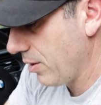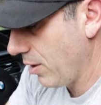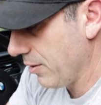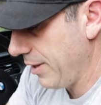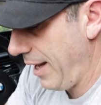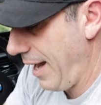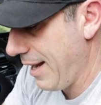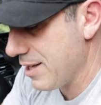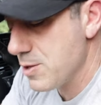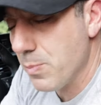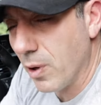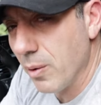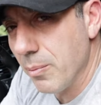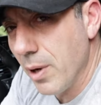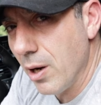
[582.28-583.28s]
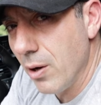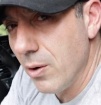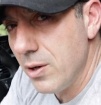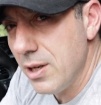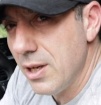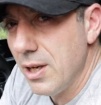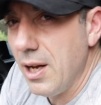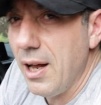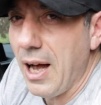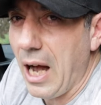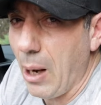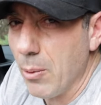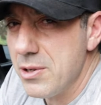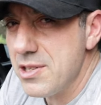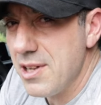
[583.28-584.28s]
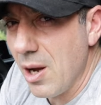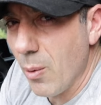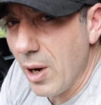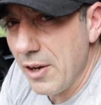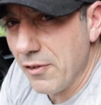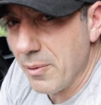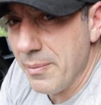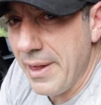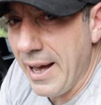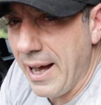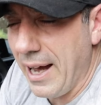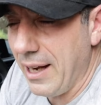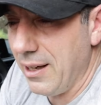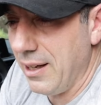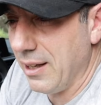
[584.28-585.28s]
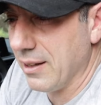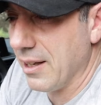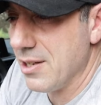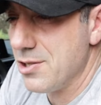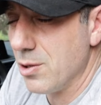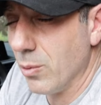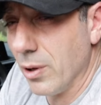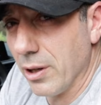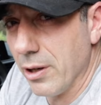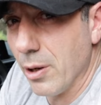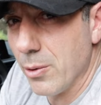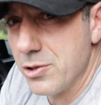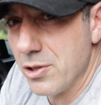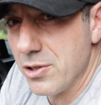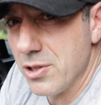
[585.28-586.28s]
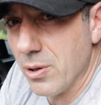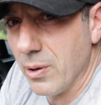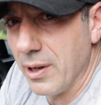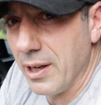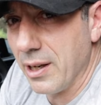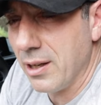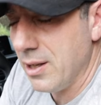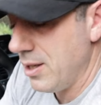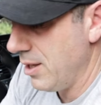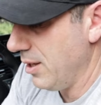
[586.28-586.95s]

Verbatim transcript: called expert mode. I would stay away from that unless you really know what you're doing.